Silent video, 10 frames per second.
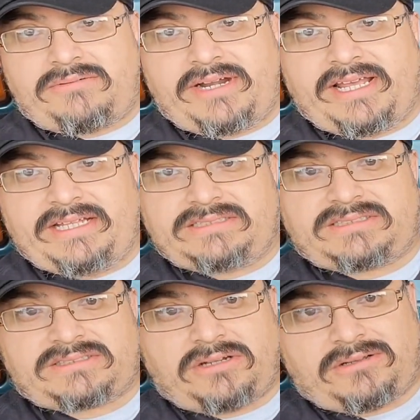already
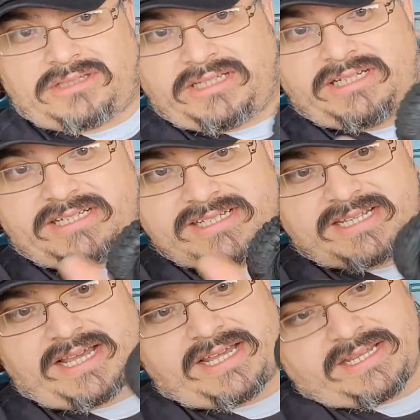installed in this
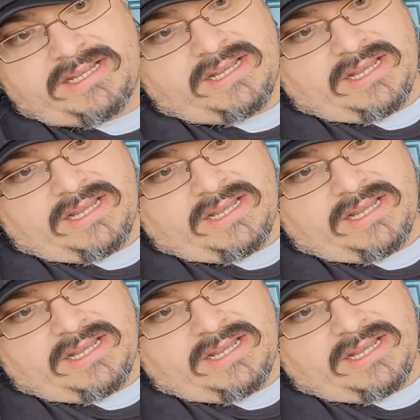guy.